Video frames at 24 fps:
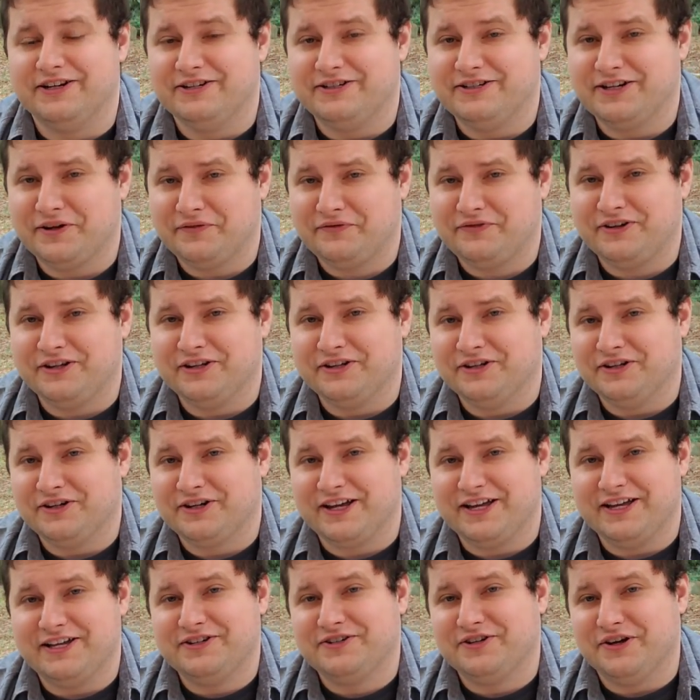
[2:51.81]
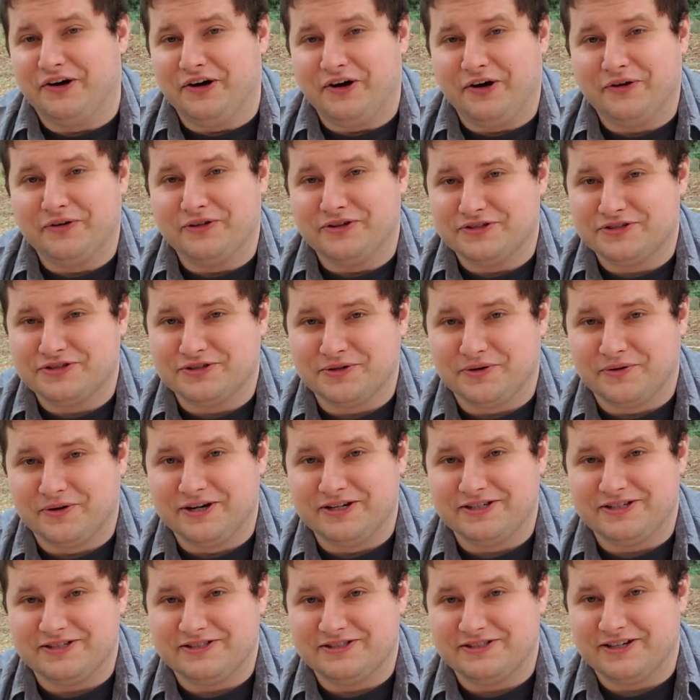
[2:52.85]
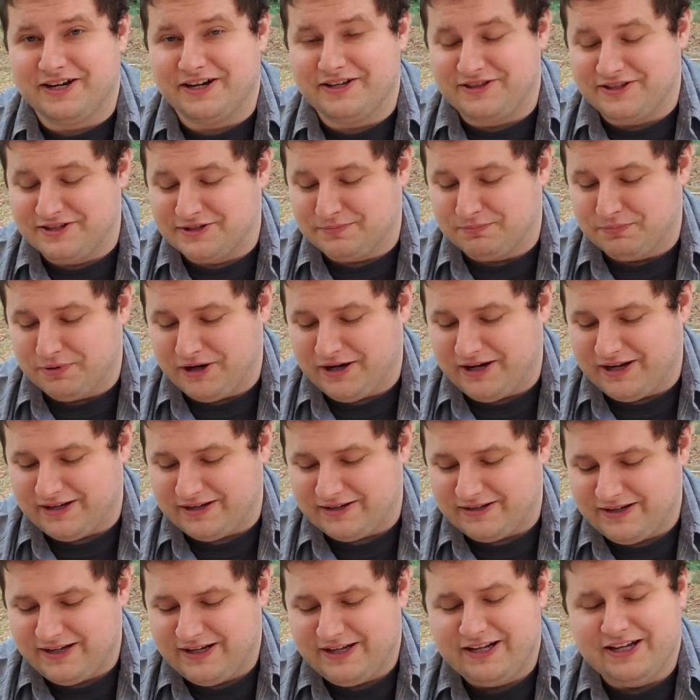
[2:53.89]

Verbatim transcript: definitely look into all the stories inside this brand.